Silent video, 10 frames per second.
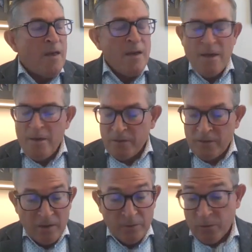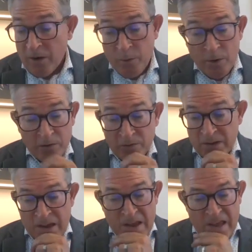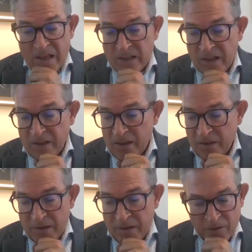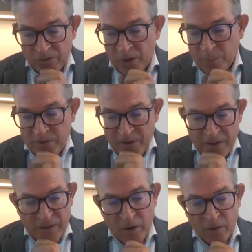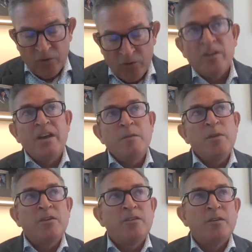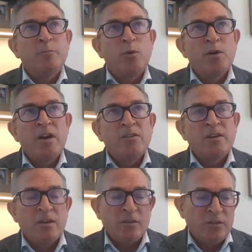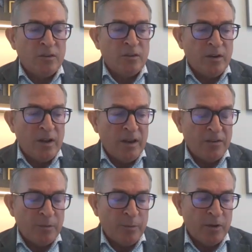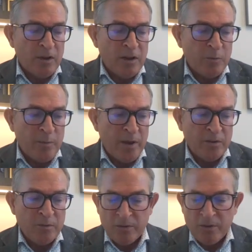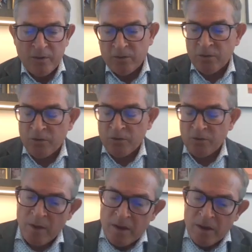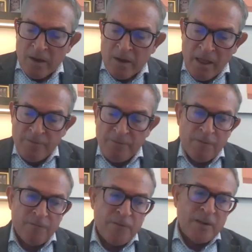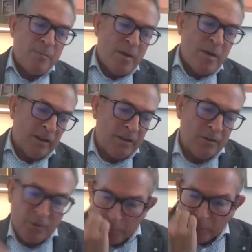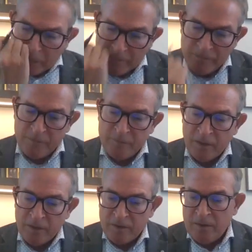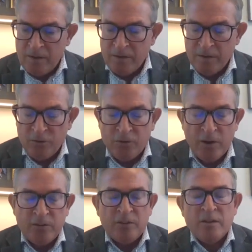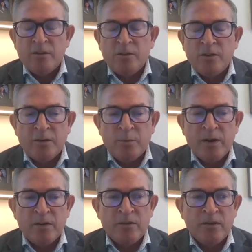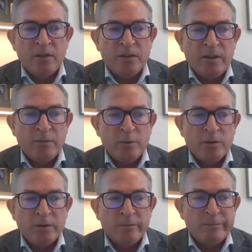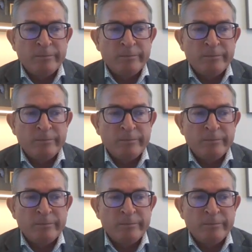Yeah, again, great question. I'll start by saying culture again, because the board has a culture and it has to be aligned with management's culture. So if fundamentally there's a belief, and there's trust and there's transparency, and everyone